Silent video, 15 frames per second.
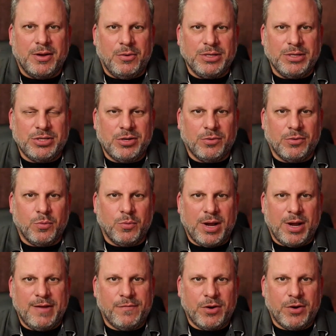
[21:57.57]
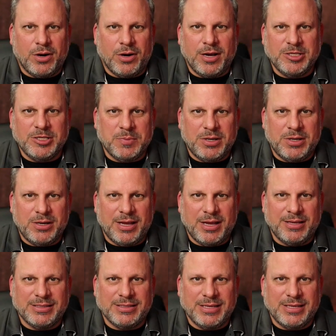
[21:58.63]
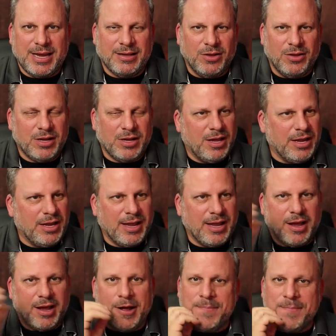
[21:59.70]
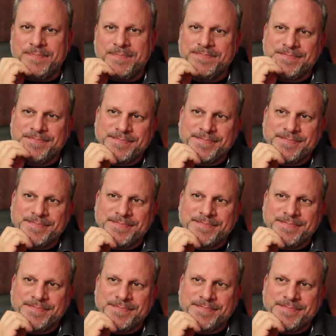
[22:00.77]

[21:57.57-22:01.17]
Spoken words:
going to your wife or your husband and saying, "Look, honey, I'm